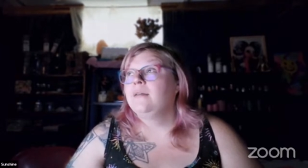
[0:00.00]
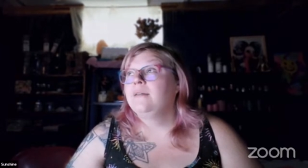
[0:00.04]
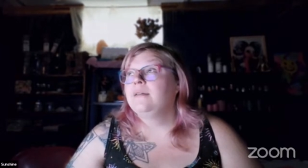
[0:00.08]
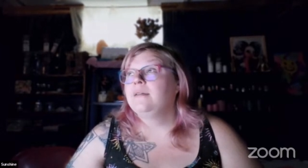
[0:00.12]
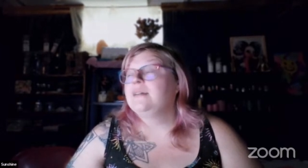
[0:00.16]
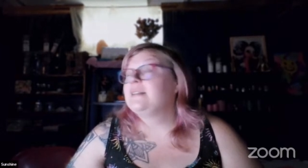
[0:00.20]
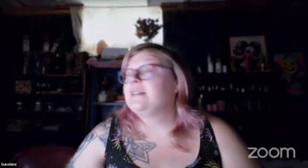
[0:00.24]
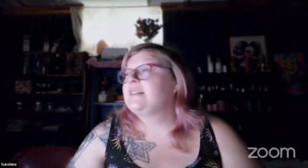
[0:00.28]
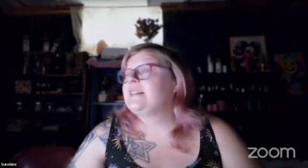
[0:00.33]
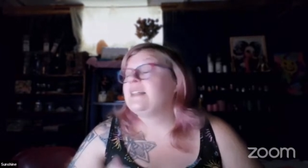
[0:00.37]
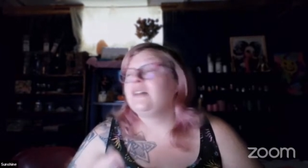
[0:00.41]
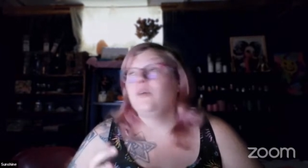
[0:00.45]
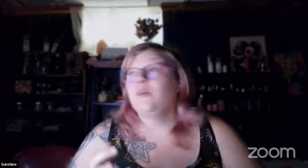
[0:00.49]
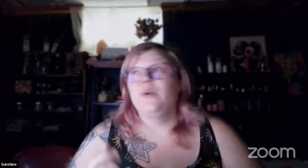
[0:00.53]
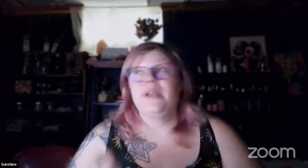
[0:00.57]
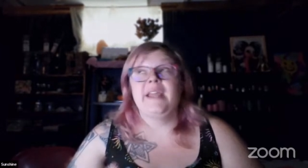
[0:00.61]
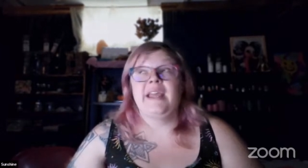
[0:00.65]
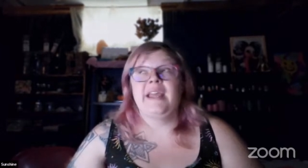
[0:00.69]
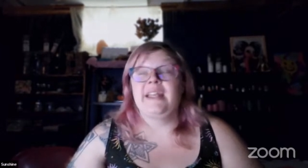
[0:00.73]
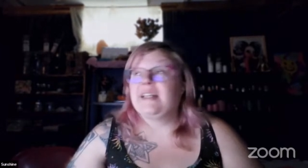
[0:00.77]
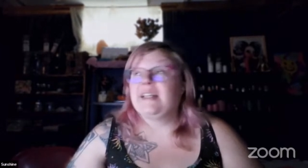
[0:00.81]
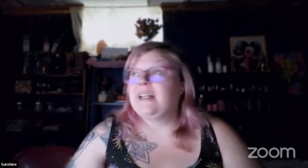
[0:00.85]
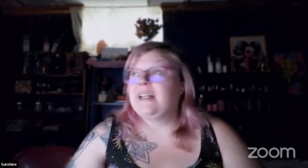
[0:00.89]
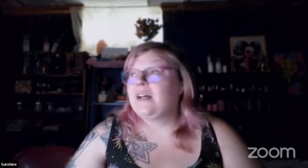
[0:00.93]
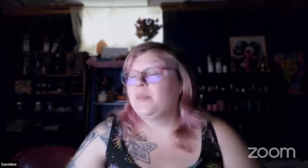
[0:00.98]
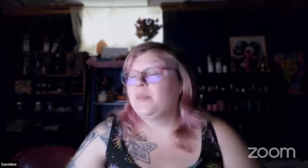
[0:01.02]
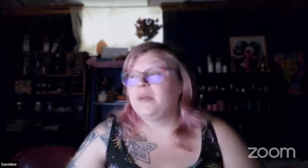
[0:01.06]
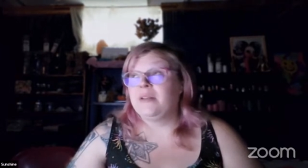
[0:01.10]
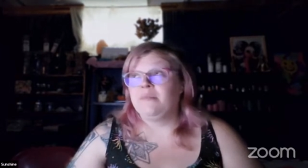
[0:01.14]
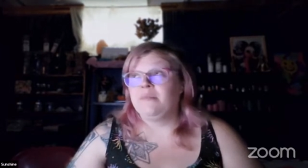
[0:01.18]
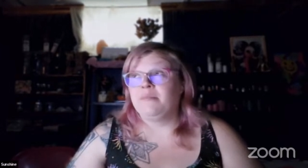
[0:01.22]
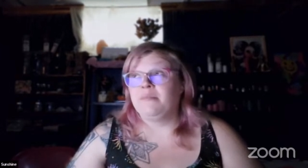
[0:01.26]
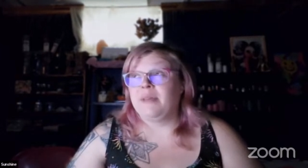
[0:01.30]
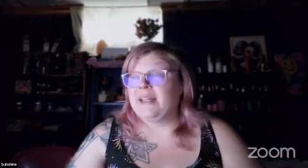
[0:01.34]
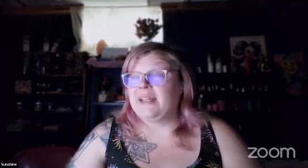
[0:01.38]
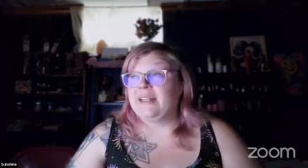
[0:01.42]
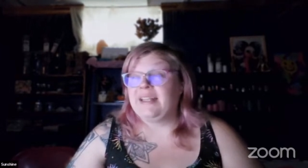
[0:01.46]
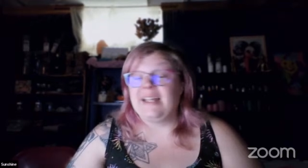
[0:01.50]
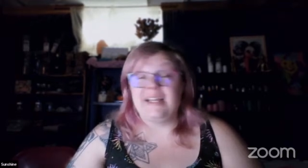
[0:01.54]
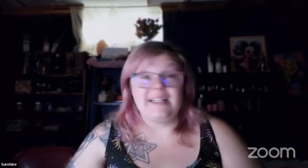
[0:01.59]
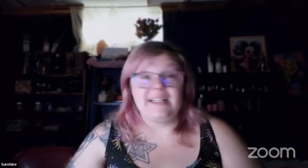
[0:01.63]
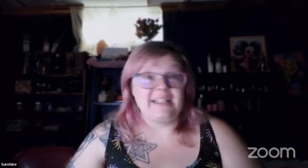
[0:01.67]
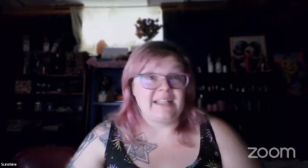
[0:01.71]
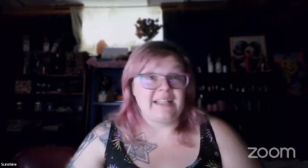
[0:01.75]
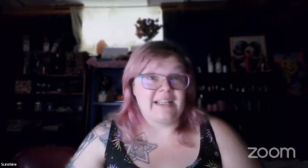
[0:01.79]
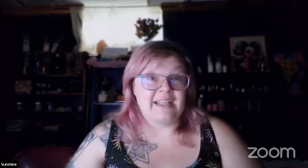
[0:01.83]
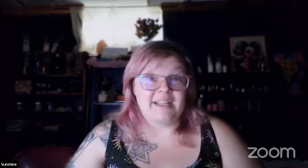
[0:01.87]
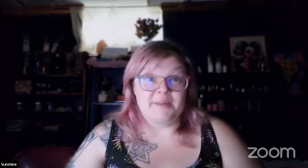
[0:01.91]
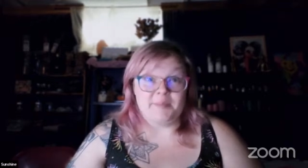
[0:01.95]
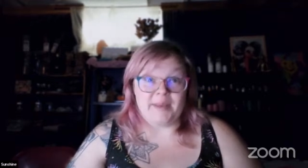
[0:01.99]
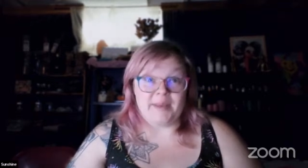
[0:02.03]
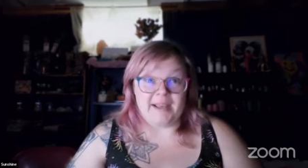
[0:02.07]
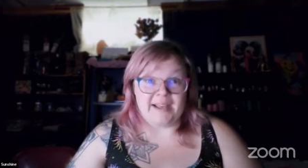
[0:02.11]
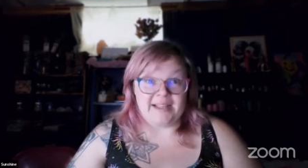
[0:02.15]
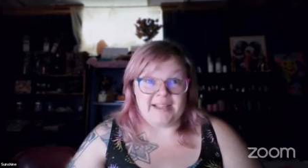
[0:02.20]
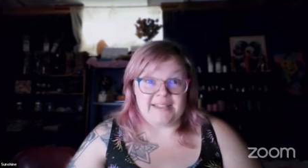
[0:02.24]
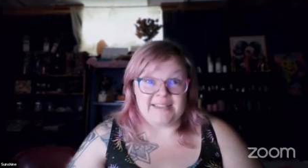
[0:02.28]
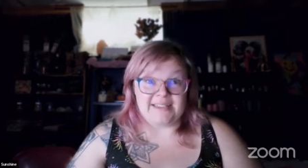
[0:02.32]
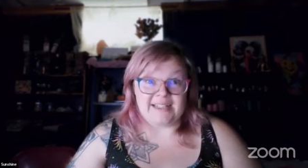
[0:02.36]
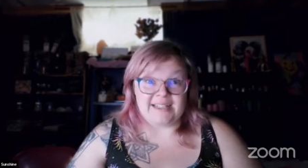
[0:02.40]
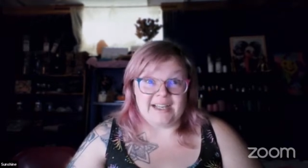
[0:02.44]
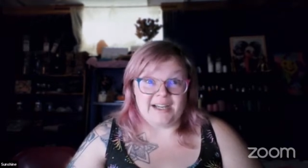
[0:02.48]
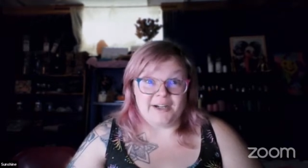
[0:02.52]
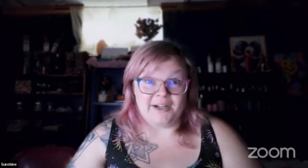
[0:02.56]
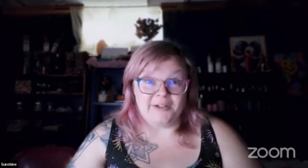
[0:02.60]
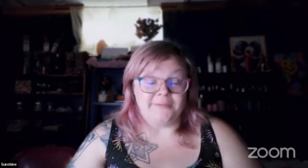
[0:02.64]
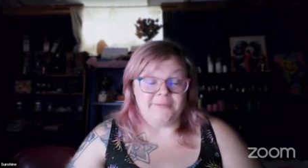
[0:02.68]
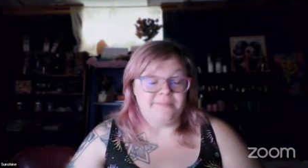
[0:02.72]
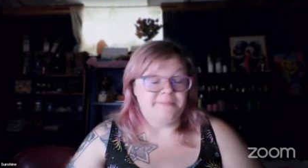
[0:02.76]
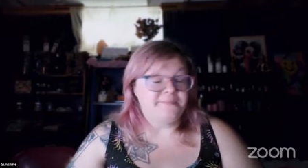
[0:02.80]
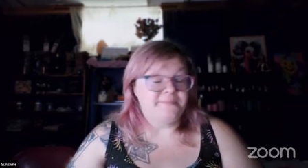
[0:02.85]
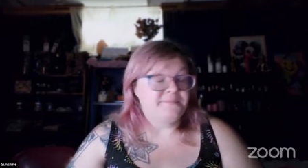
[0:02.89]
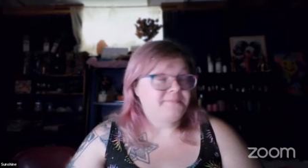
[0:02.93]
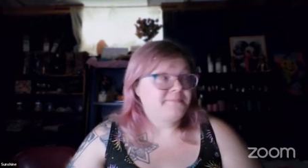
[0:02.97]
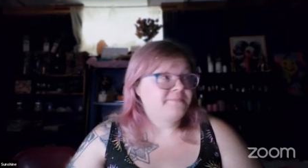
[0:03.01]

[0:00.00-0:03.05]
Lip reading: until we ended up in bed that night, passed out.